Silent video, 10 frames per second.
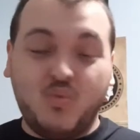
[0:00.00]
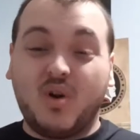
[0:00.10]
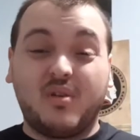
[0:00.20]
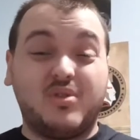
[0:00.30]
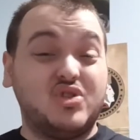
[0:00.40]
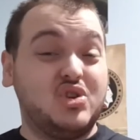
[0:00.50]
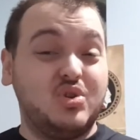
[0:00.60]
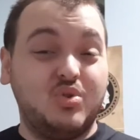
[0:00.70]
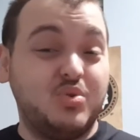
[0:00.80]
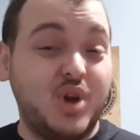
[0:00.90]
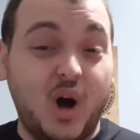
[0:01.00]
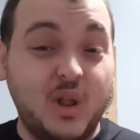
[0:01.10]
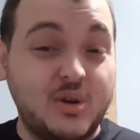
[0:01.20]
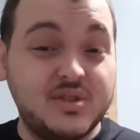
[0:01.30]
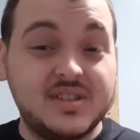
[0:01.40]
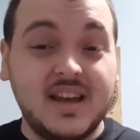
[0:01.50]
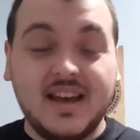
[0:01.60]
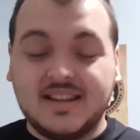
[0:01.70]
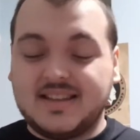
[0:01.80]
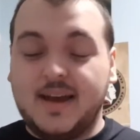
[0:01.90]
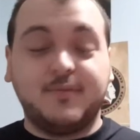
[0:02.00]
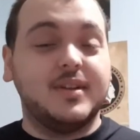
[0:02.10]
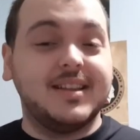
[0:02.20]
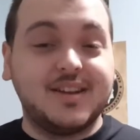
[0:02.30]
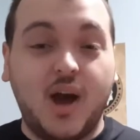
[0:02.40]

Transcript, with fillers: worth $2. Definitely